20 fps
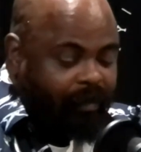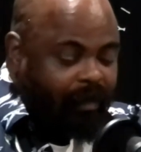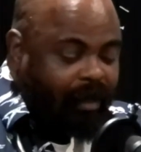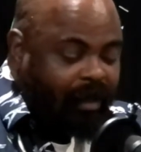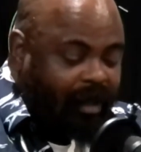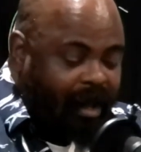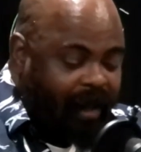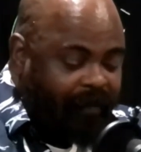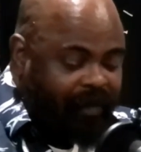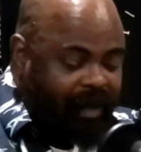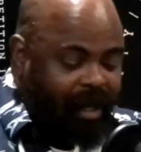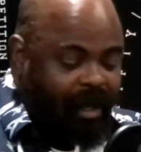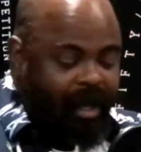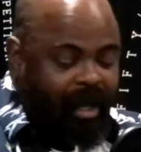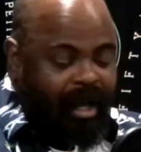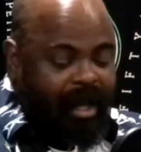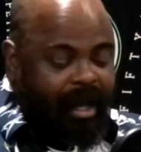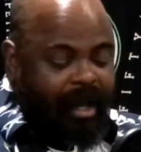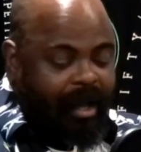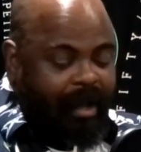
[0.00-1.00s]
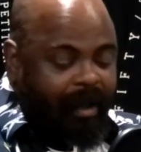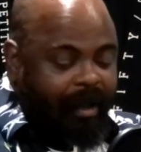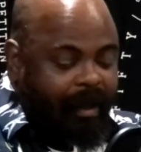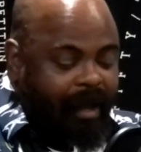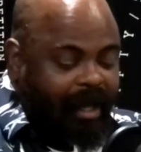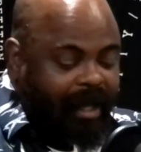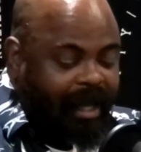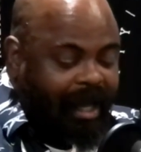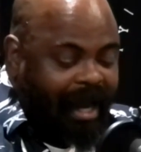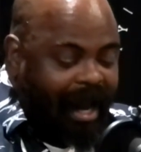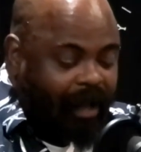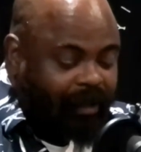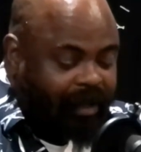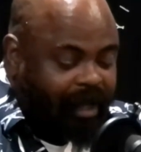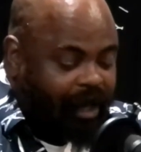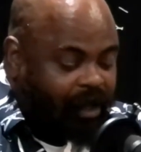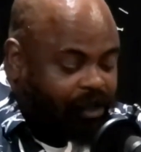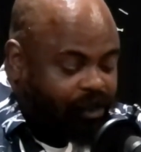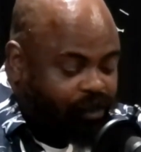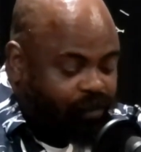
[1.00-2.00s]
Love it. Get out
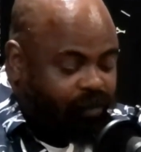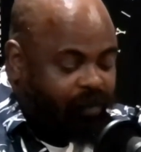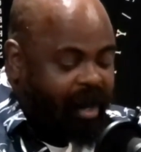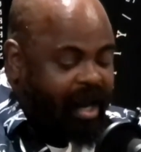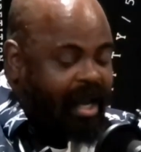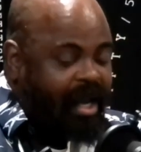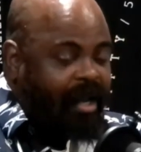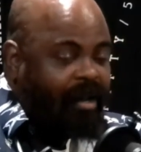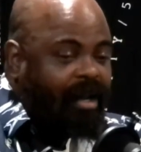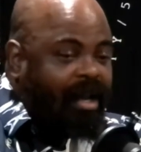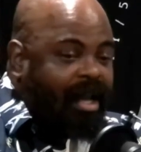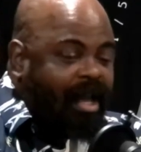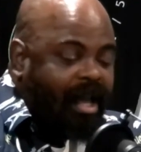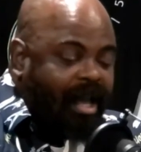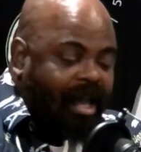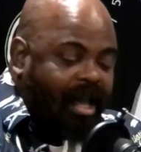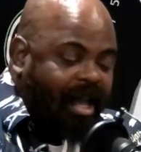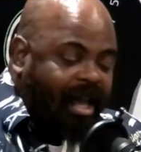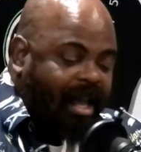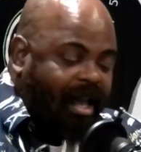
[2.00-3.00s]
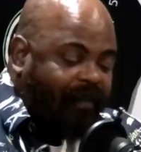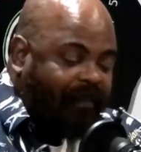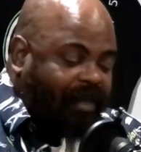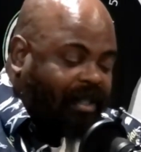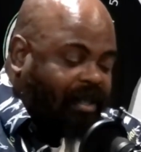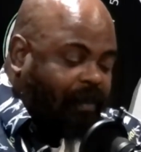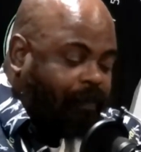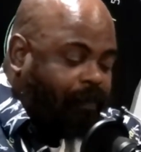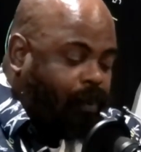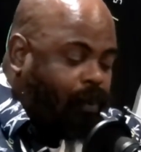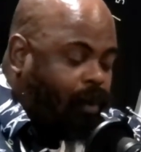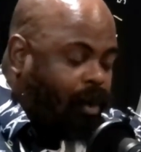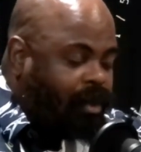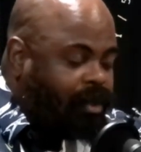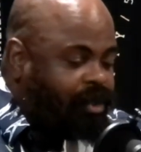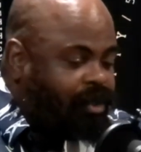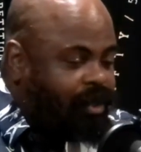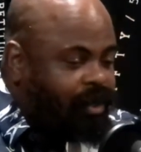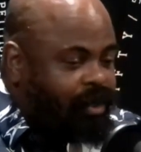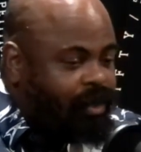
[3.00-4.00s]
there, train. If it's
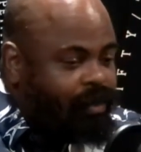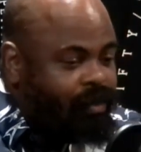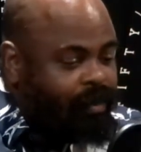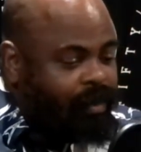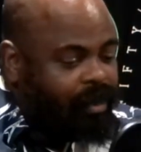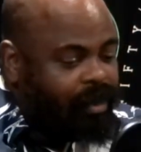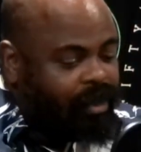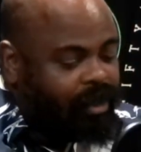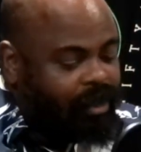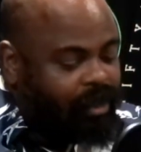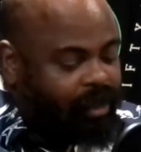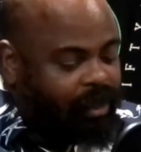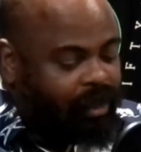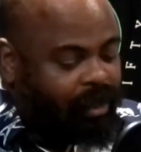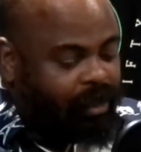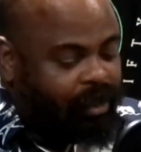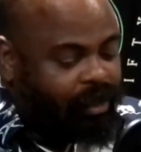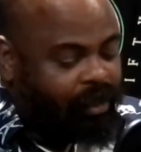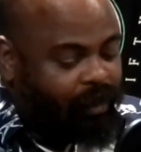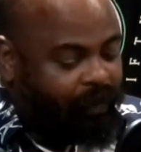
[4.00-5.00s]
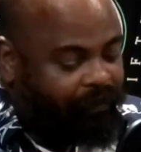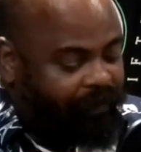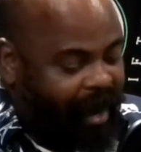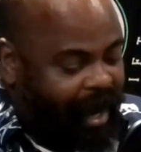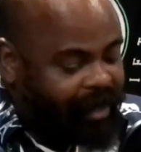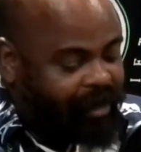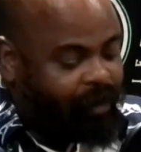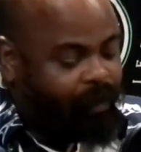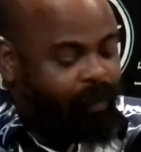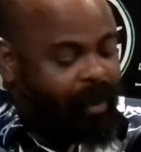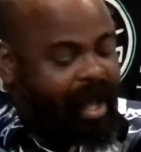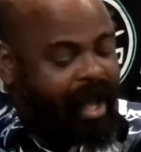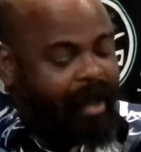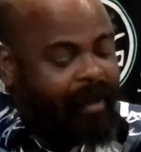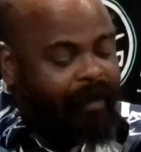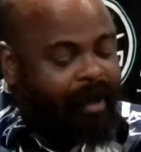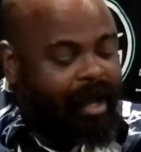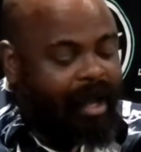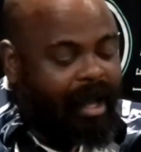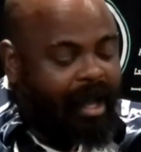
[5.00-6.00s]
important to you, you'll find a
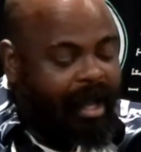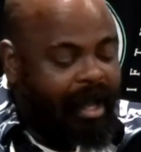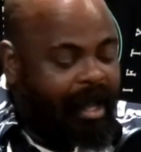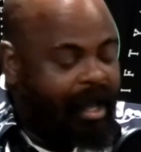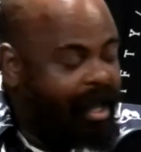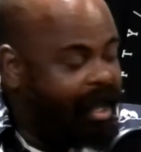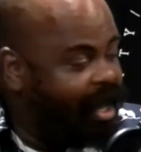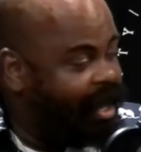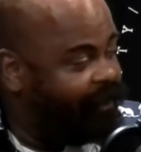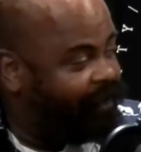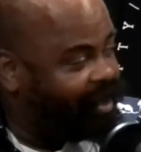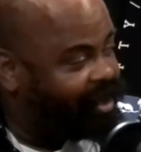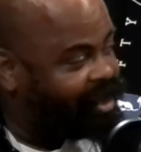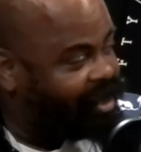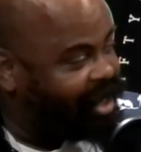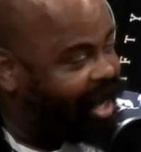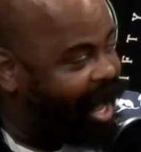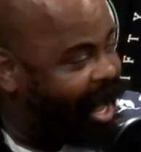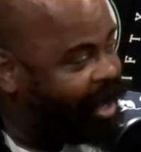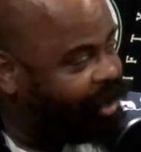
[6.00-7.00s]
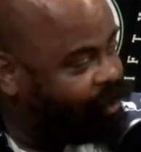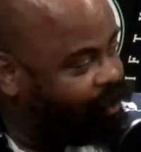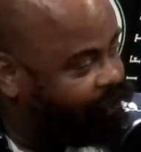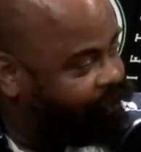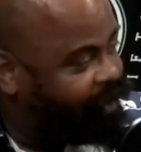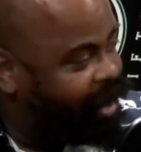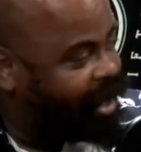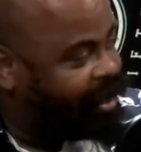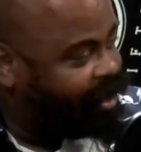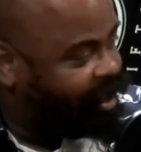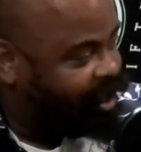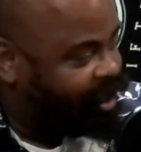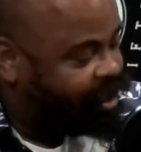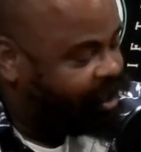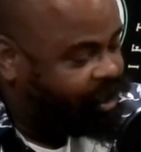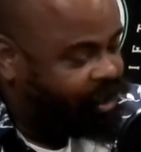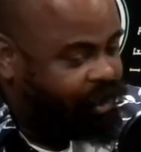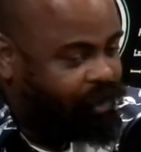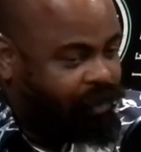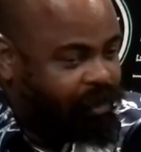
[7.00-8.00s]
way. If it's not, you'll find an excuse.